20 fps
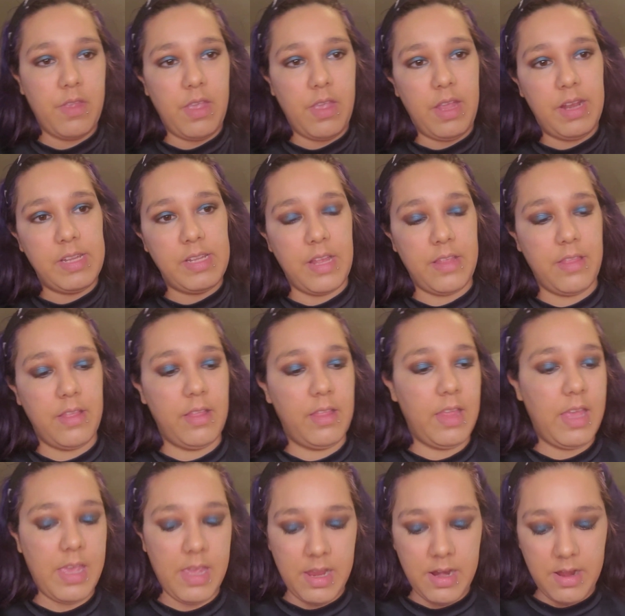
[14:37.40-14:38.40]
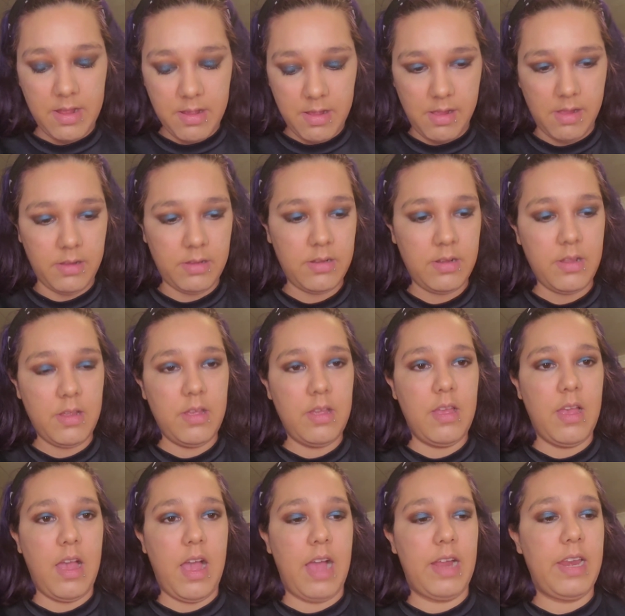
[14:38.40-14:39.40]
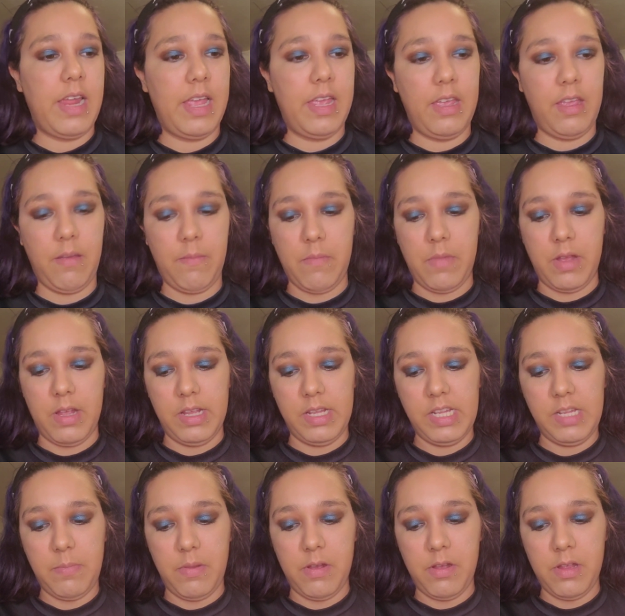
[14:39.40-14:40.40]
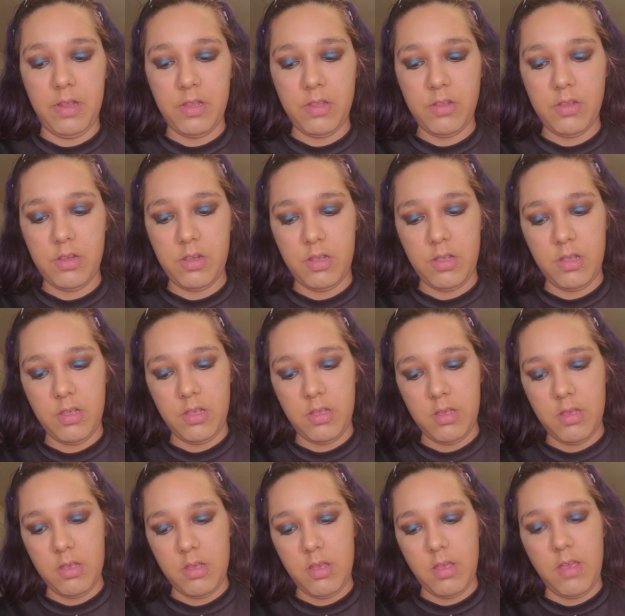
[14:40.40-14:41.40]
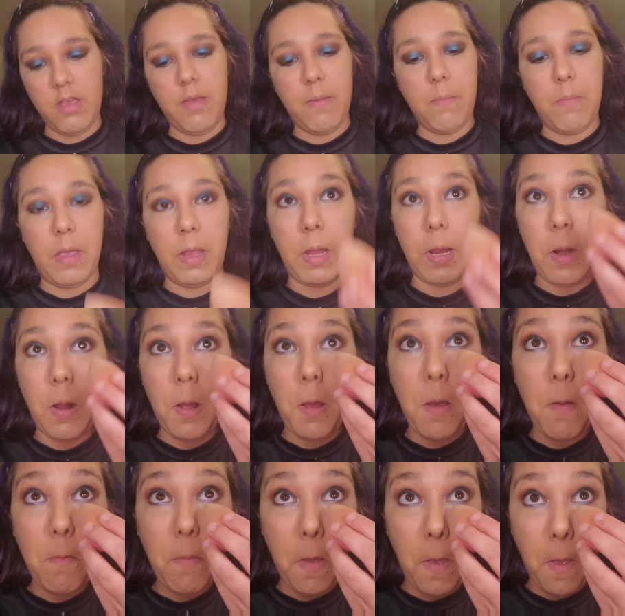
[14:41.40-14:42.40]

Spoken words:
inside the lid. I take my sponge, pick it up,